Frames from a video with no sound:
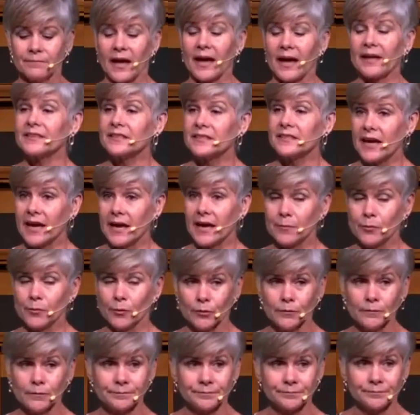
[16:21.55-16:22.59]
At the
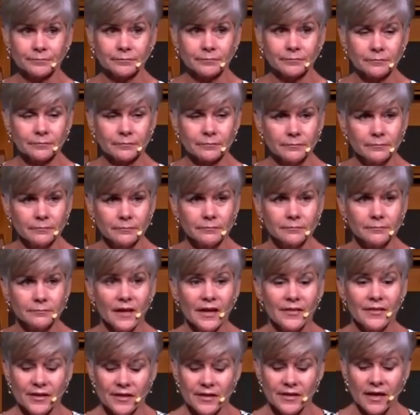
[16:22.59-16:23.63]
table,
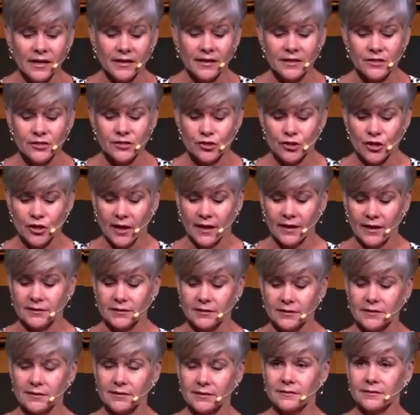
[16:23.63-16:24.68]
the youngest
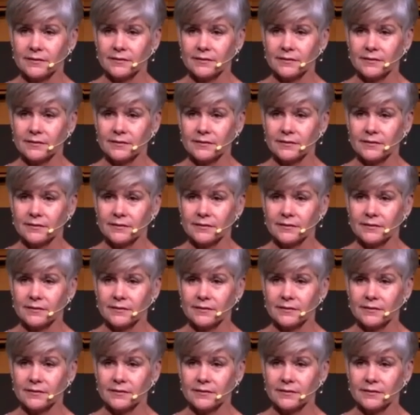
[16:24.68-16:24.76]
child